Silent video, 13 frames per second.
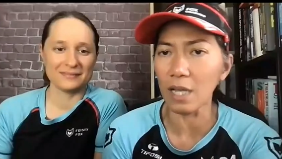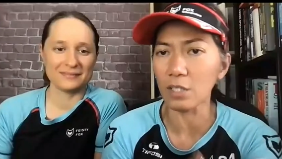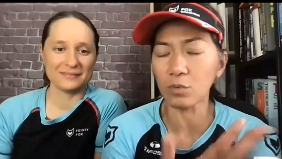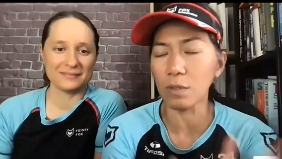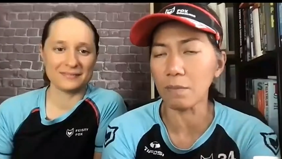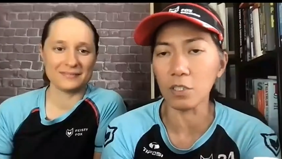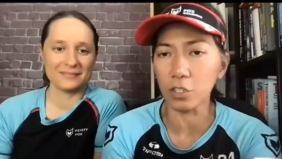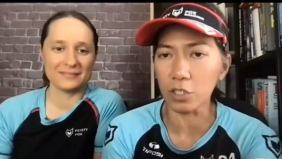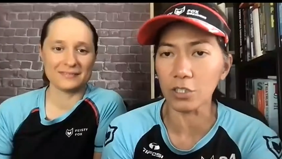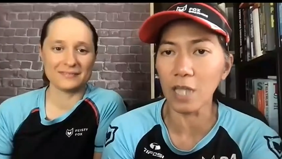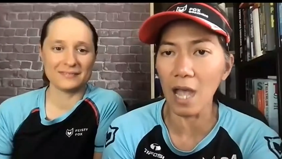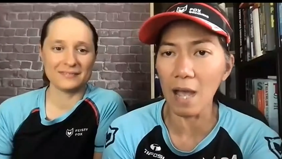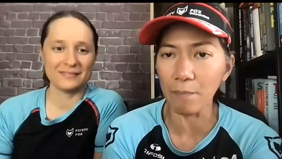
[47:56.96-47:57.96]
Speaker 1: that swim, it
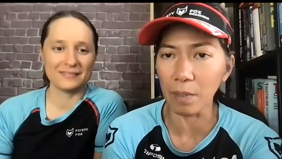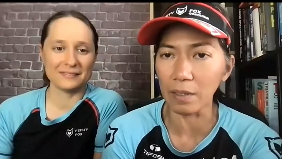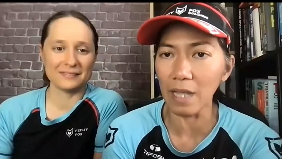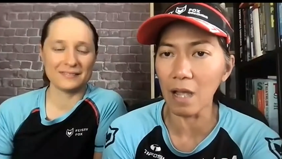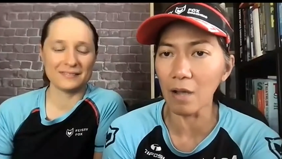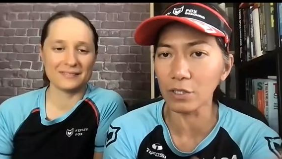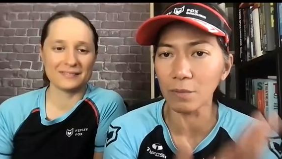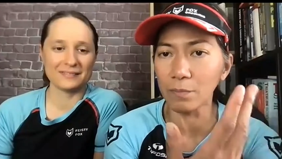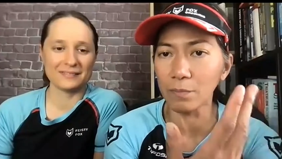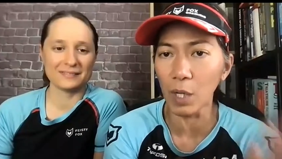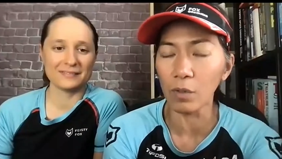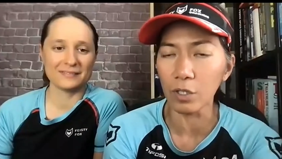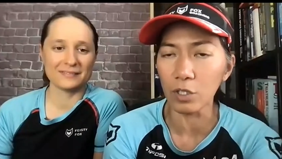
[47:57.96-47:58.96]
just happened. Now it's a
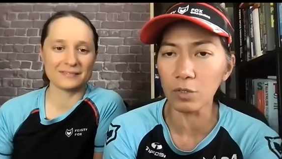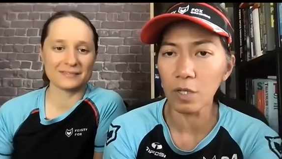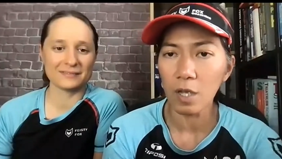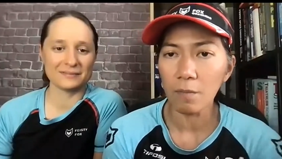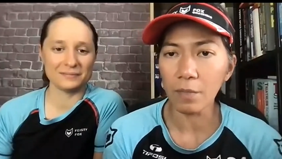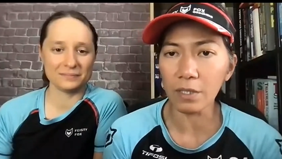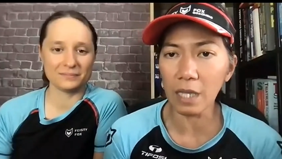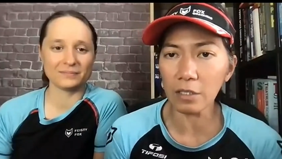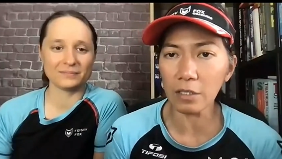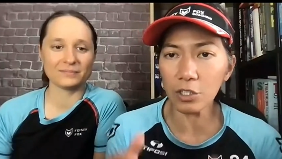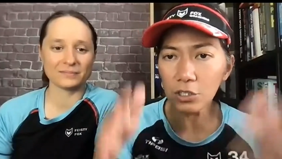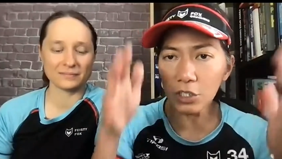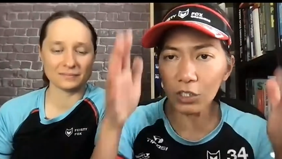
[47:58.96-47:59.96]
bonus. But then there's